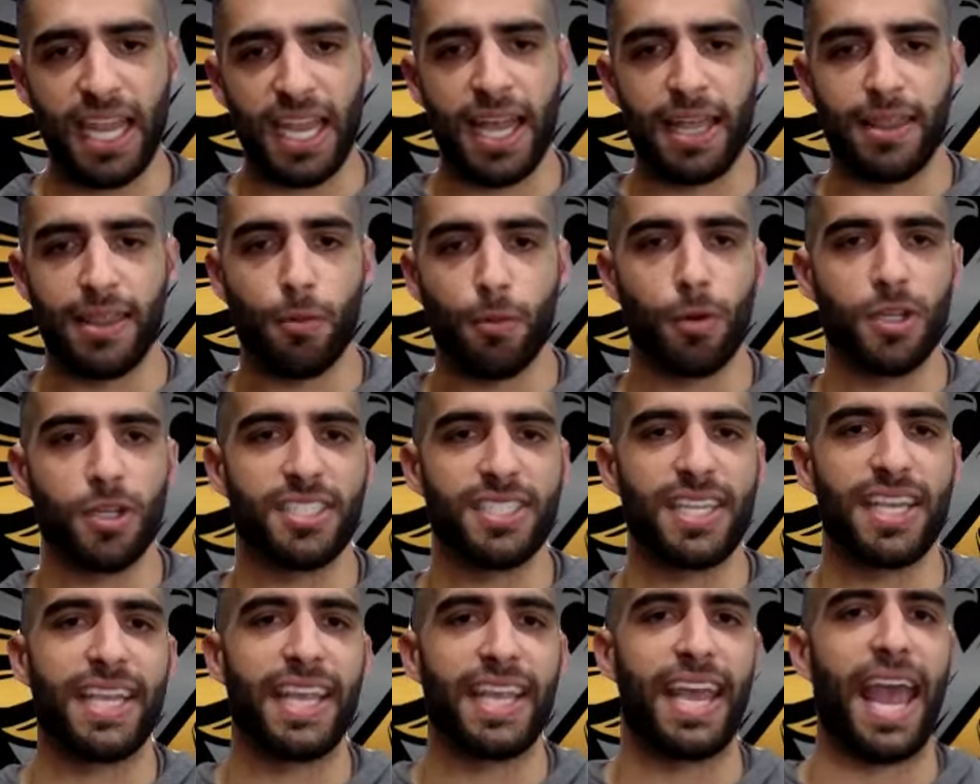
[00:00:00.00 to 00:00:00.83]
And then once
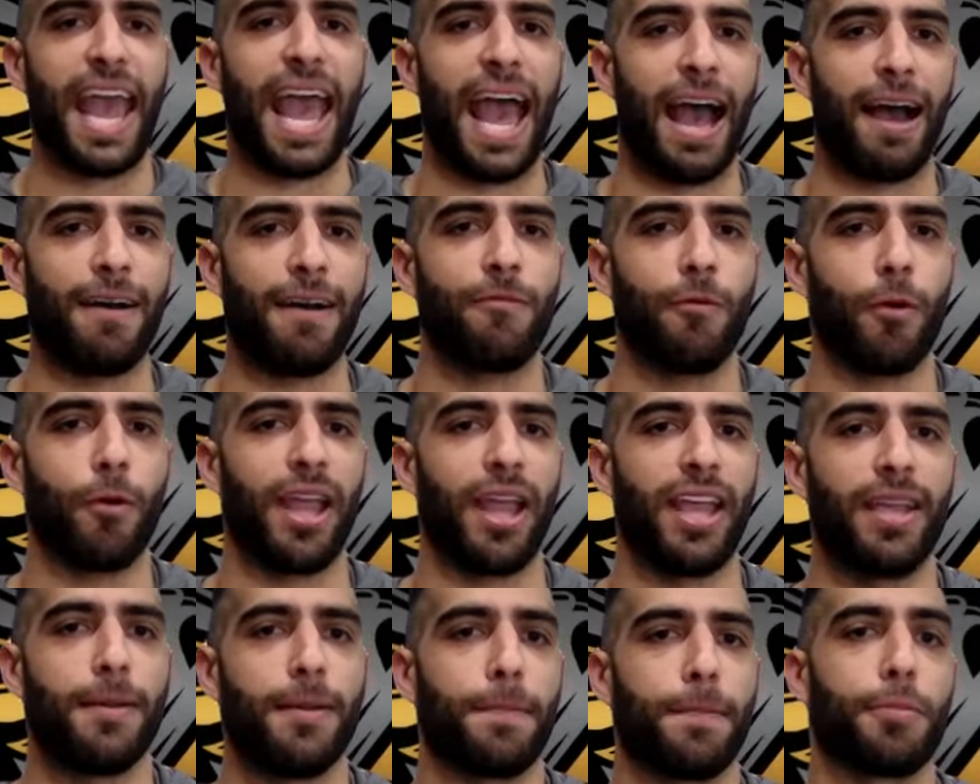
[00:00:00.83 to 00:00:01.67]
they get
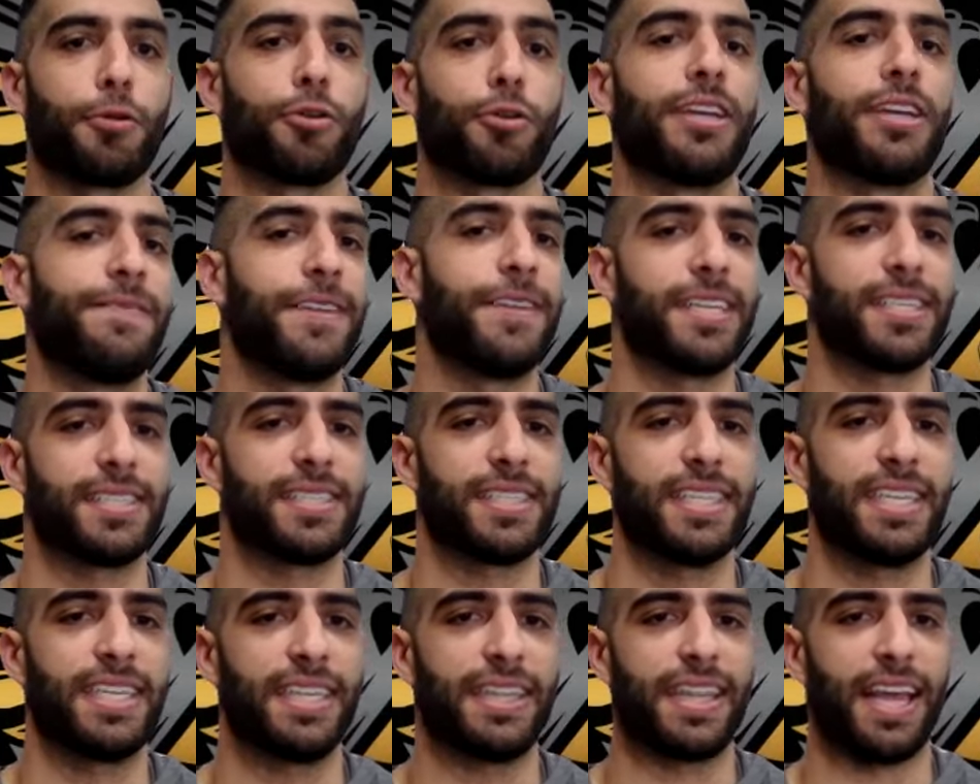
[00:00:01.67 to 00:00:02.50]
halfway,
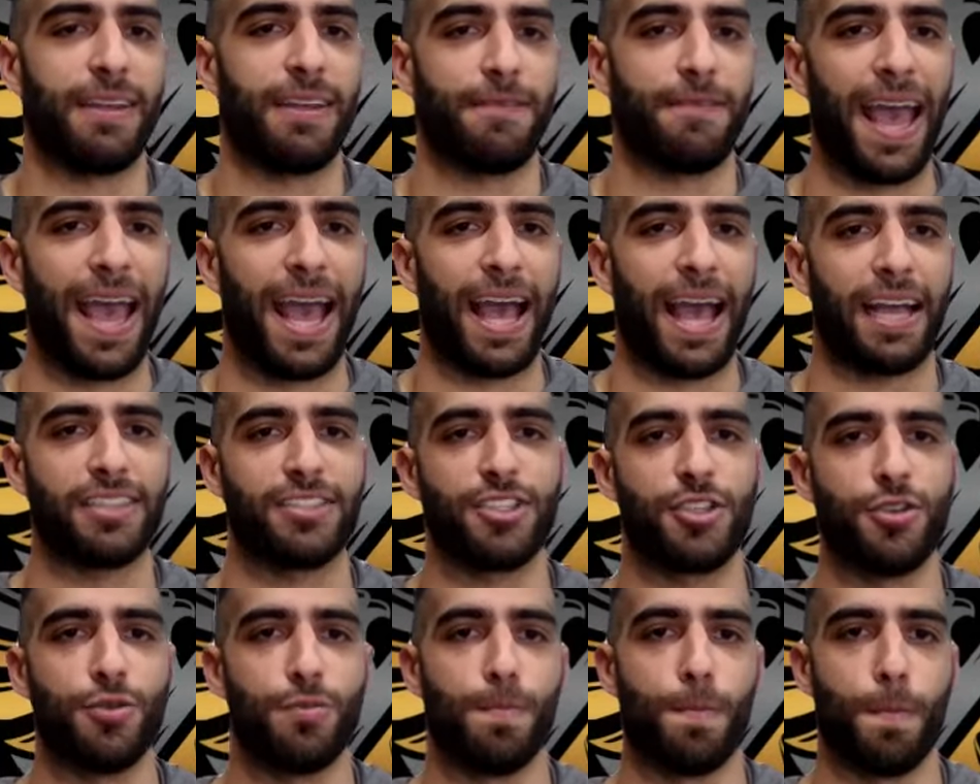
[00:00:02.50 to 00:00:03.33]
previously they've had
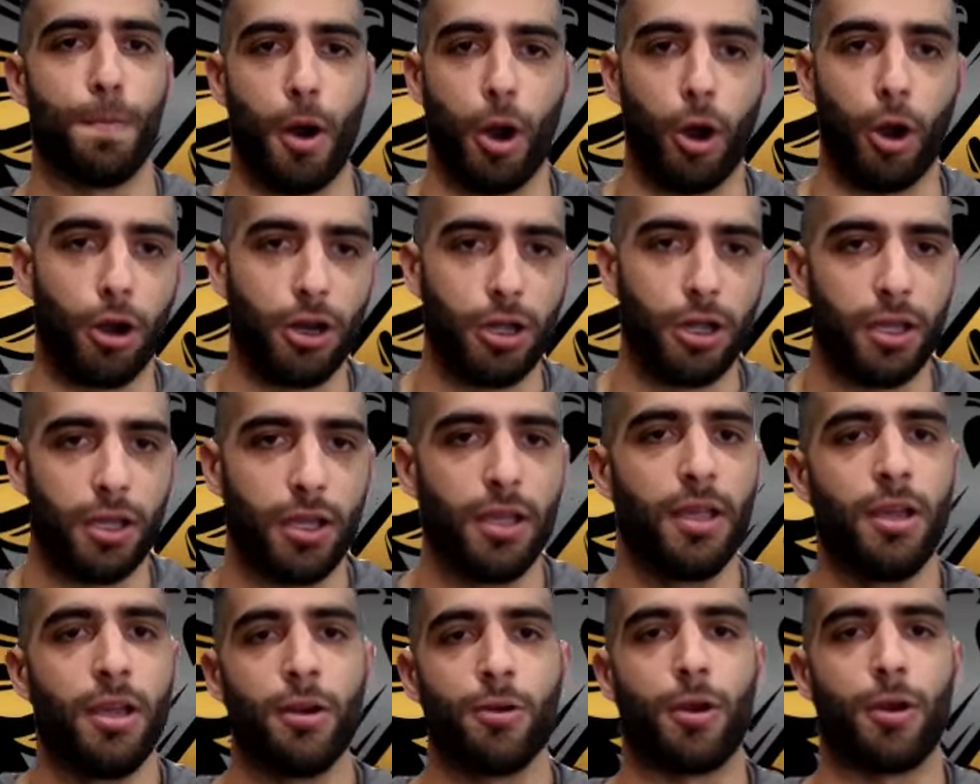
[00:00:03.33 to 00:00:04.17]
to mark,
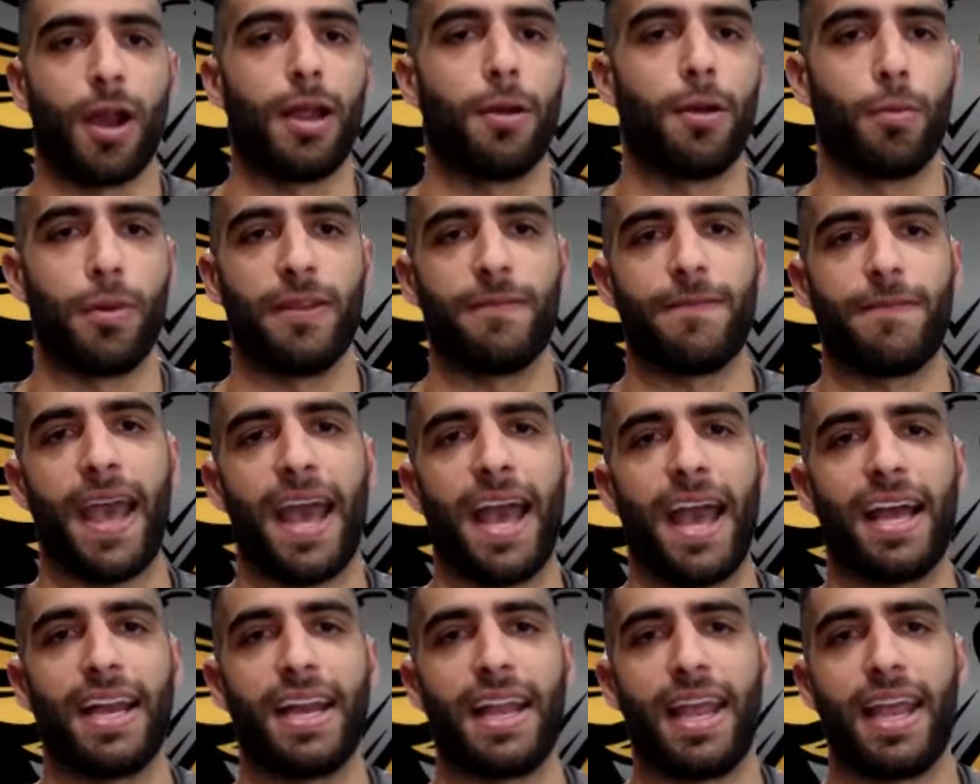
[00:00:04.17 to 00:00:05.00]
right? We've
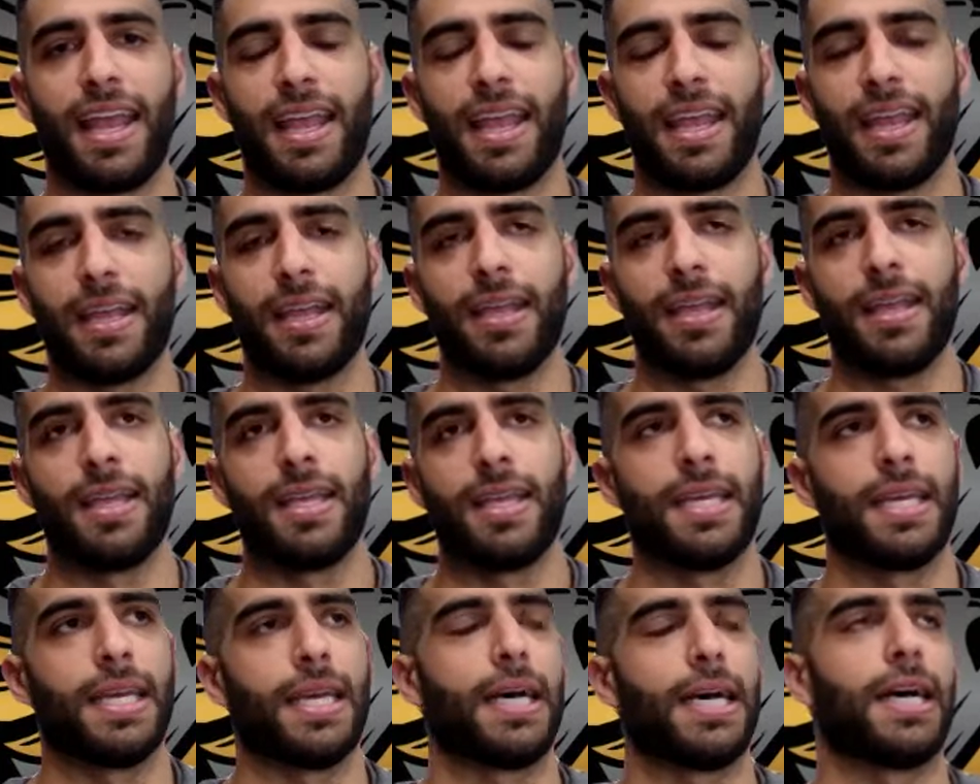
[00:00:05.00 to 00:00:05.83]
had a
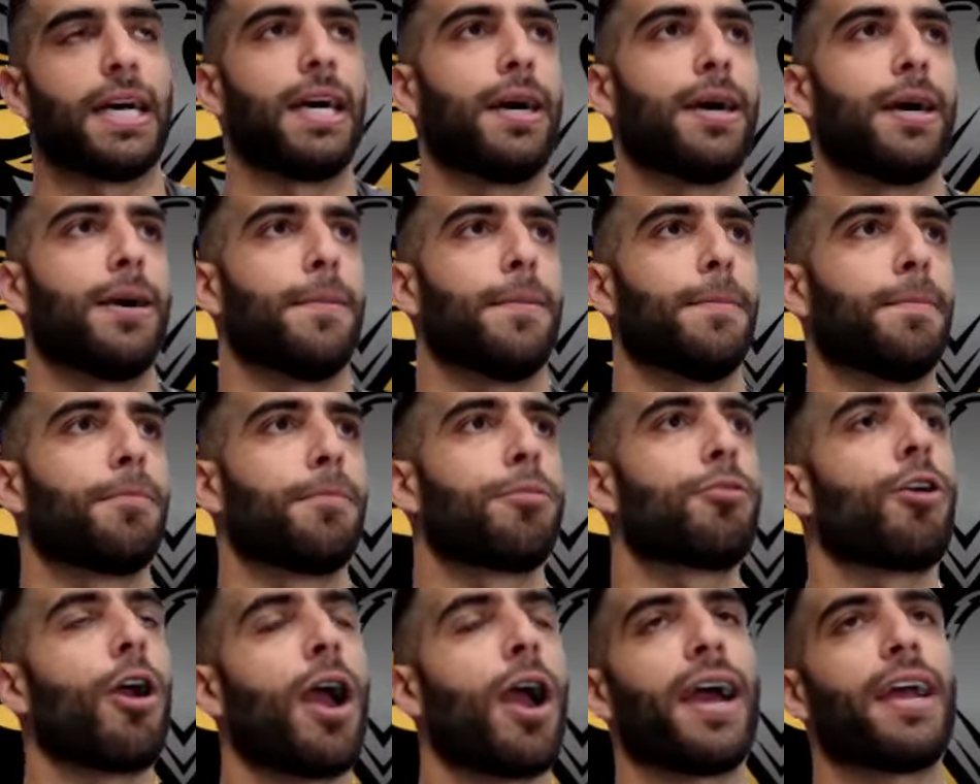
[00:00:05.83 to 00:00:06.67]
um,
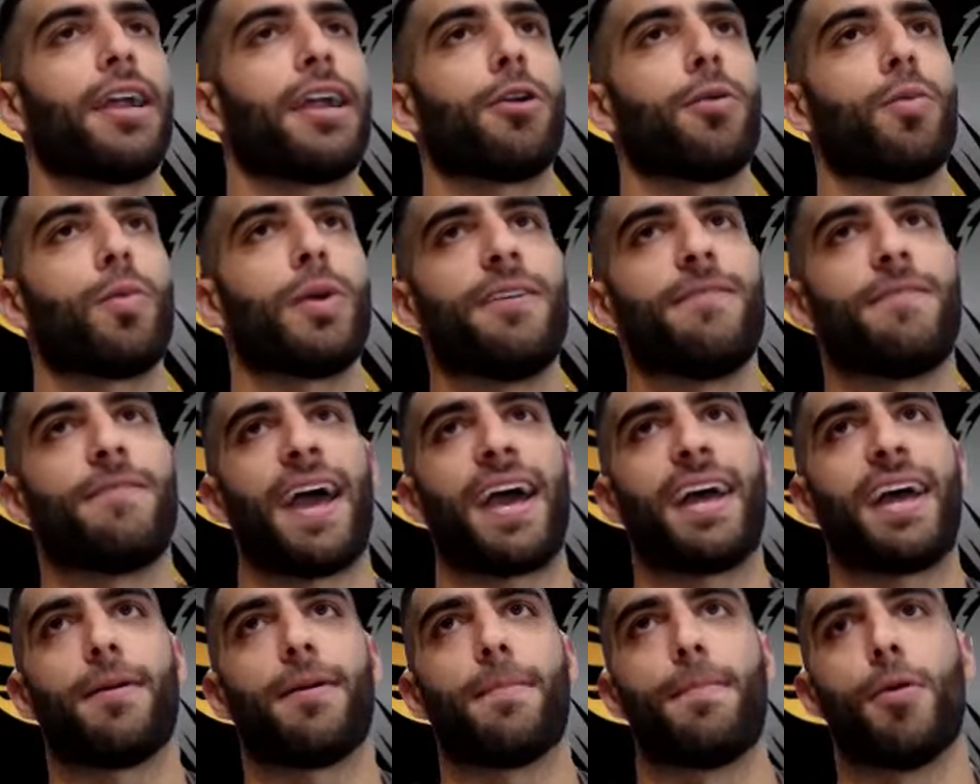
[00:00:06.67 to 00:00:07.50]
prior, we've
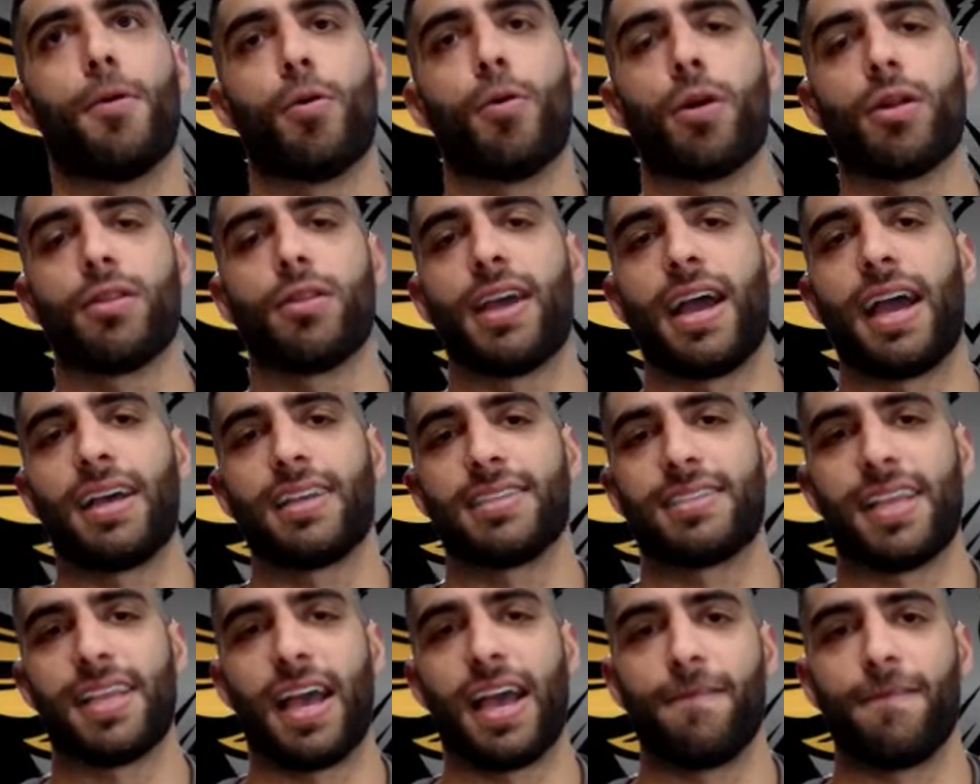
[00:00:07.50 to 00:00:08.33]
had a board that
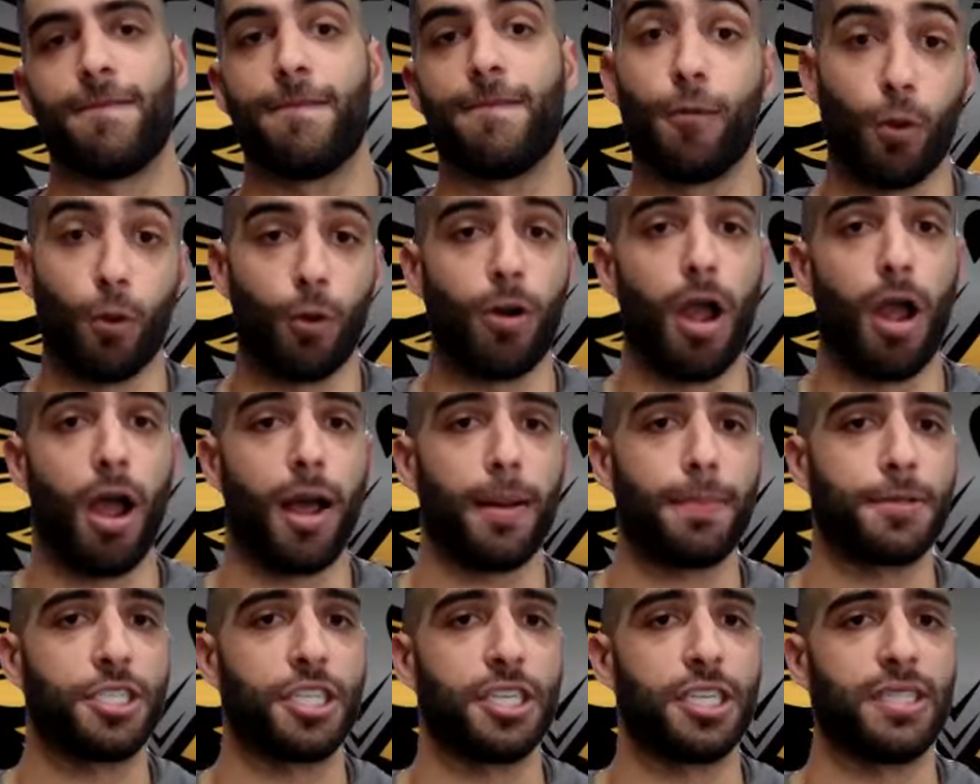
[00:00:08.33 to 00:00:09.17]
has had four
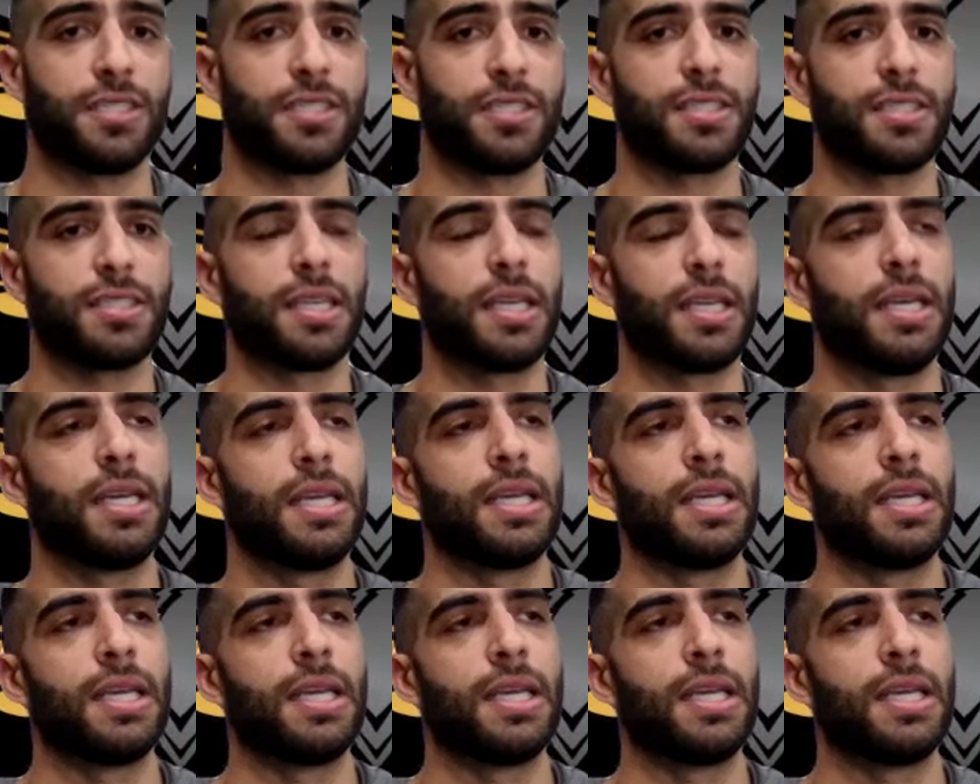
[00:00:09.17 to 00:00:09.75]
options.